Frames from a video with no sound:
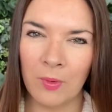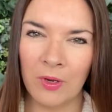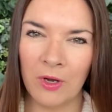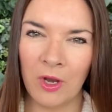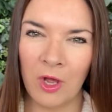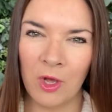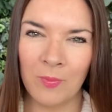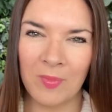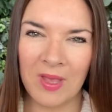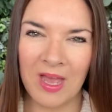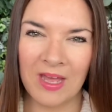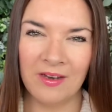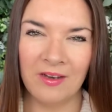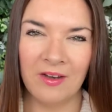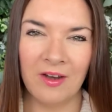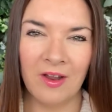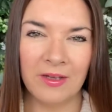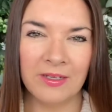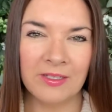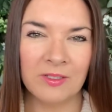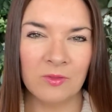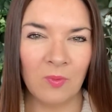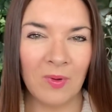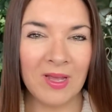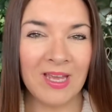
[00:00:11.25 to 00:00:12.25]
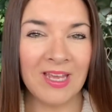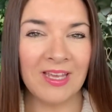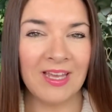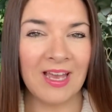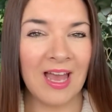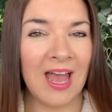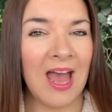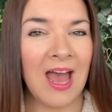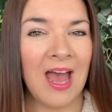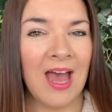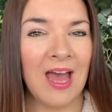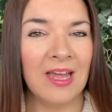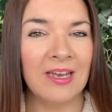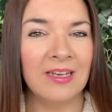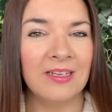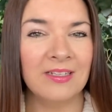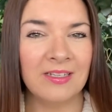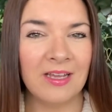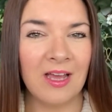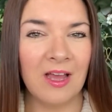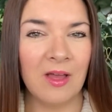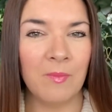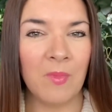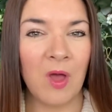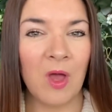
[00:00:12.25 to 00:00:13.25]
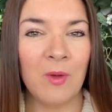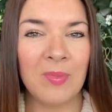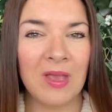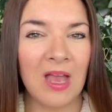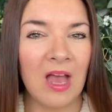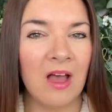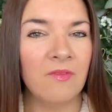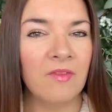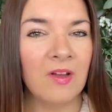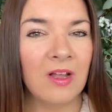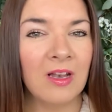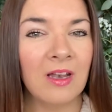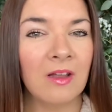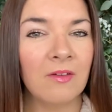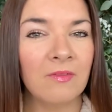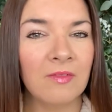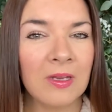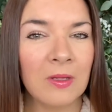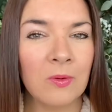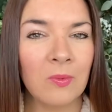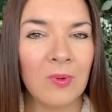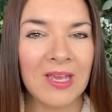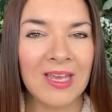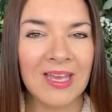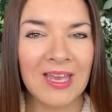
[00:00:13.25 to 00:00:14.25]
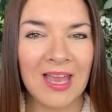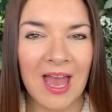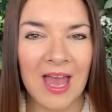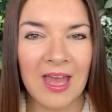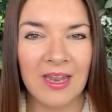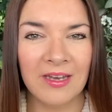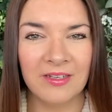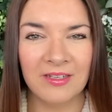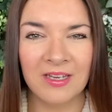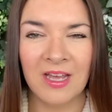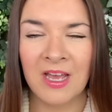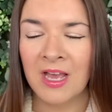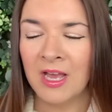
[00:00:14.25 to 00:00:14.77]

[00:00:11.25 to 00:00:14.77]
hope you had a nice week and um, hope you have a lovely weekend.